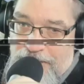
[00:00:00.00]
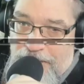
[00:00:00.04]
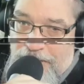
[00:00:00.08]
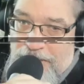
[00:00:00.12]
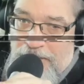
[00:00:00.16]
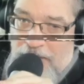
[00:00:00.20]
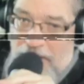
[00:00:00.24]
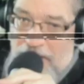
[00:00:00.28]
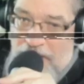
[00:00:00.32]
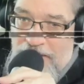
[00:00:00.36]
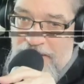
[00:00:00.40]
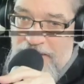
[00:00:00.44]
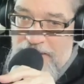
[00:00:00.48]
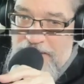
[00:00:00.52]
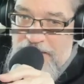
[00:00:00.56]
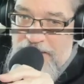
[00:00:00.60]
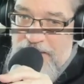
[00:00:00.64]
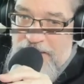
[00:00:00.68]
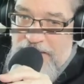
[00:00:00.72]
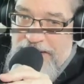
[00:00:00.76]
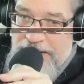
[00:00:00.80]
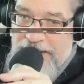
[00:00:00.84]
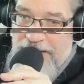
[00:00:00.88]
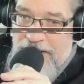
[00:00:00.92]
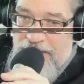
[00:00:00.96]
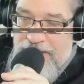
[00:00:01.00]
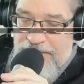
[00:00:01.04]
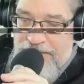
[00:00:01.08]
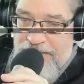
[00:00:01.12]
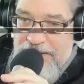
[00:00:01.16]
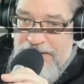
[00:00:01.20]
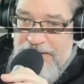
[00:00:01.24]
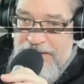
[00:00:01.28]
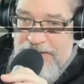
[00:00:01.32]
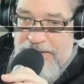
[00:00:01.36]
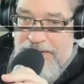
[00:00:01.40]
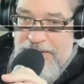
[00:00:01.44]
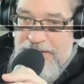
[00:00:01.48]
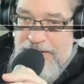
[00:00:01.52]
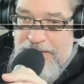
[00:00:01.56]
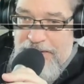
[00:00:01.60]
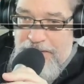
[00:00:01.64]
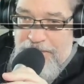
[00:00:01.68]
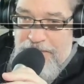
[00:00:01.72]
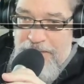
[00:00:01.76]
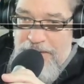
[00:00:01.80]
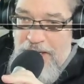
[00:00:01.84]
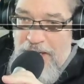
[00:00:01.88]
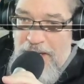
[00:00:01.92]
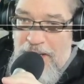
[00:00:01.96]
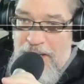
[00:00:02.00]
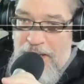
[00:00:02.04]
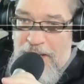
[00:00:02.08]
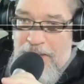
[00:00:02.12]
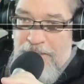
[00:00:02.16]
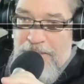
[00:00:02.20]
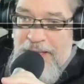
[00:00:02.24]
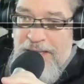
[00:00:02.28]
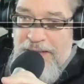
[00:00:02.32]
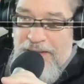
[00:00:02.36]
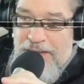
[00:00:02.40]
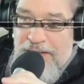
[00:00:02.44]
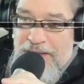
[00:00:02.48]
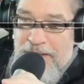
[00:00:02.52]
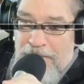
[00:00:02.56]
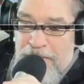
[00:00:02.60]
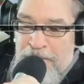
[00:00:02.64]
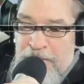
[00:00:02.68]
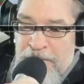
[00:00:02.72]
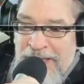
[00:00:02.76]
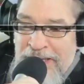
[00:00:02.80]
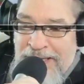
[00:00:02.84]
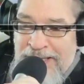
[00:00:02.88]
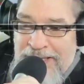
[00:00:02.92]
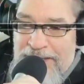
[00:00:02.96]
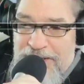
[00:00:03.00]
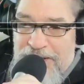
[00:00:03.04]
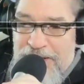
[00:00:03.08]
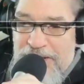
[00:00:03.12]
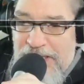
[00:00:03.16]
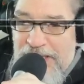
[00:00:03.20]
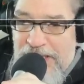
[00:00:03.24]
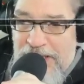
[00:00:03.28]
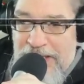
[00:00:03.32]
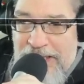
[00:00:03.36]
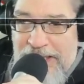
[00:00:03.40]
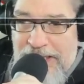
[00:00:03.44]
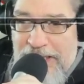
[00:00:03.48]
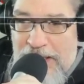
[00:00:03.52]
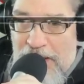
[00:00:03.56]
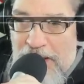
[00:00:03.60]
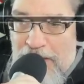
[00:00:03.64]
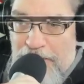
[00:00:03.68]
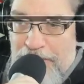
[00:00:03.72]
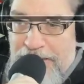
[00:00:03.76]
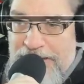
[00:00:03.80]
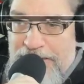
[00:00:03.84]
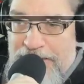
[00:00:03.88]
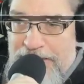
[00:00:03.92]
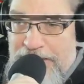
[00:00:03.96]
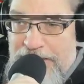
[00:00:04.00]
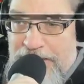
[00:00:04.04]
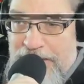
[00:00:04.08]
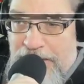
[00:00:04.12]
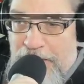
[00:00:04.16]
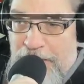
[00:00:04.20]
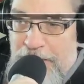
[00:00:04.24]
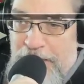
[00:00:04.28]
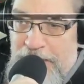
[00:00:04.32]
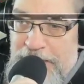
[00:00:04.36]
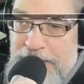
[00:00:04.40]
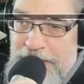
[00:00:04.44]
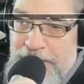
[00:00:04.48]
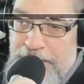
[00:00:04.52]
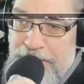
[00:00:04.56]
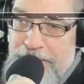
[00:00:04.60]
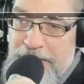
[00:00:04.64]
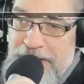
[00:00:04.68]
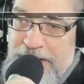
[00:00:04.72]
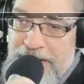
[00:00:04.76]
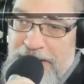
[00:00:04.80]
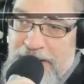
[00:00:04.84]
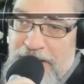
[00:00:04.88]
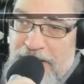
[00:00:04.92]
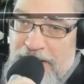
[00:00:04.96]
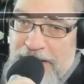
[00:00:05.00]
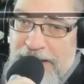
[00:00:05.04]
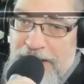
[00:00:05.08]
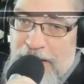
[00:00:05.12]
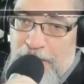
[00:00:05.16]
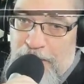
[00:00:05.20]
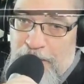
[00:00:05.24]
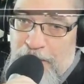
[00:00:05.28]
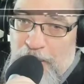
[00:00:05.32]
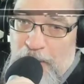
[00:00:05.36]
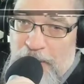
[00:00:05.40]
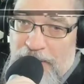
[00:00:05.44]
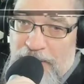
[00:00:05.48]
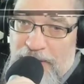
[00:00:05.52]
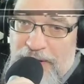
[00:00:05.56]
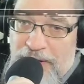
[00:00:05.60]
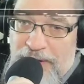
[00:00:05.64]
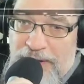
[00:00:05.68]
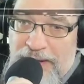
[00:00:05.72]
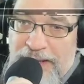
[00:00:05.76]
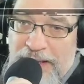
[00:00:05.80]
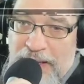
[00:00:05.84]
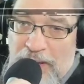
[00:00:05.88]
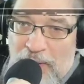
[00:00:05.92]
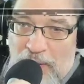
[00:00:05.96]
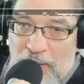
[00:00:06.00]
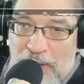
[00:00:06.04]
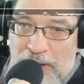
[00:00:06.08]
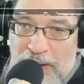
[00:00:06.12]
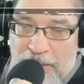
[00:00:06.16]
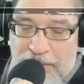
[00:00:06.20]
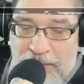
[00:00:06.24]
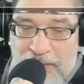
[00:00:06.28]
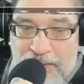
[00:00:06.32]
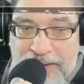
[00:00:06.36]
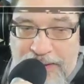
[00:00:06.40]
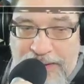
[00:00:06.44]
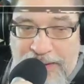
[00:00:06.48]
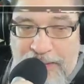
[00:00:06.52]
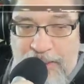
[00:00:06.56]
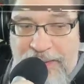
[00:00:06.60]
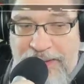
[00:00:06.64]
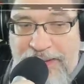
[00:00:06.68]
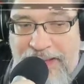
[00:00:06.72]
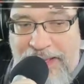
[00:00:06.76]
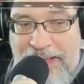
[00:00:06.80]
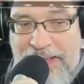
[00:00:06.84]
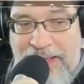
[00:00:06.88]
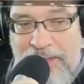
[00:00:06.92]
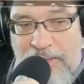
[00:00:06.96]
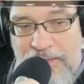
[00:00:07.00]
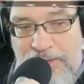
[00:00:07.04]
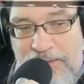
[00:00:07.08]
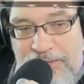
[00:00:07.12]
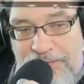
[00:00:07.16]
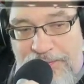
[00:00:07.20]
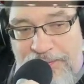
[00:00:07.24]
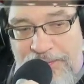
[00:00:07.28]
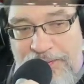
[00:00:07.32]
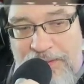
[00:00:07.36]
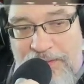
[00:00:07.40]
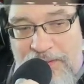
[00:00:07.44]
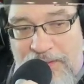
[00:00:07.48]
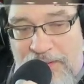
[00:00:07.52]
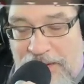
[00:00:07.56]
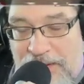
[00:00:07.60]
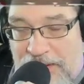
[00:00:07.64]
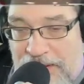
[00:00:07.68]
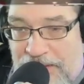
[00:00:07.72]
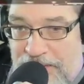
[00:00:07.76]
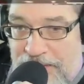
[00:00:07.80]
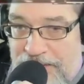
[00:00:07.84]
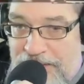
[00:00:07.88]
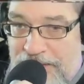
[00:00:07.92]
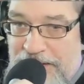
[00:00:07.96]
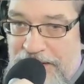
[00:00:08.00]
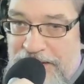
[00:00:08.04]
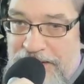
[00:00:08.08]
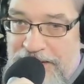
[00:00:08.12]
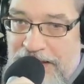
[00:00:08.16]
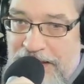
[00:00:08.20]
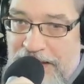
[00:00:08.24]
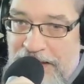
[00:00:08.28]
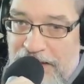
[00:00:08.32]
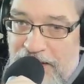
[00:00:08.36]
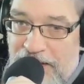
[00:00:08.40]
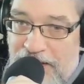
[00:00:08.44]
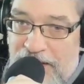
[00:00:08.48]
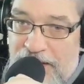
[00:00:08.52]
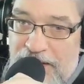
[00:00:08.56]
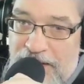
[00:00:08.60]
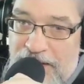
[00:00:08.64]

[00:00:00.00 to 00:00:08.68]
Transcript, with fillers: among other air defense systems, meant the main GNA airbase at Tripoli's Mitiga airport could now operate without fear of attack.